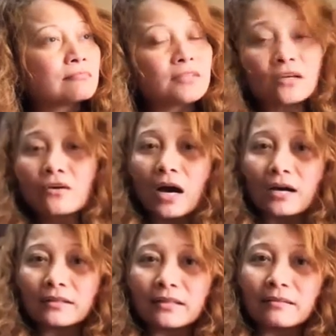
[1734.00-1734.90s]
go
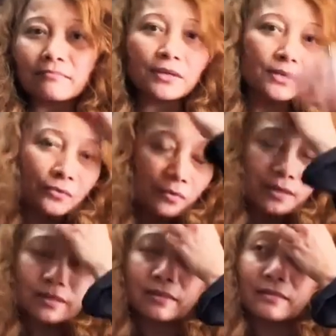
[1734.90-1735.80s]
out and be
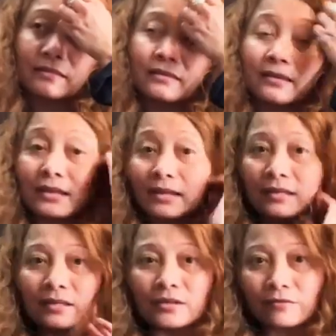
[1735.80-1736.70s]
with
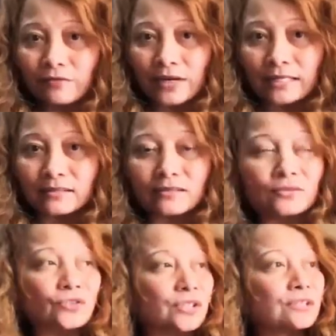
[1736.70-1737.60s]
your friends
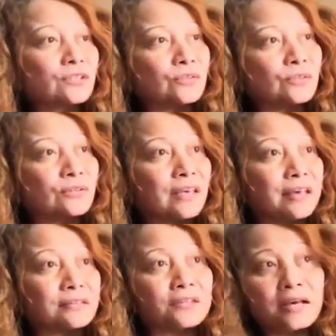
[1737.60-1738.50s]
just to
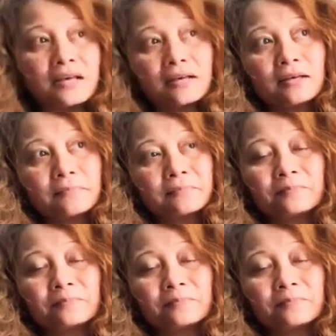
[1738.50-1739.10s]
catch up,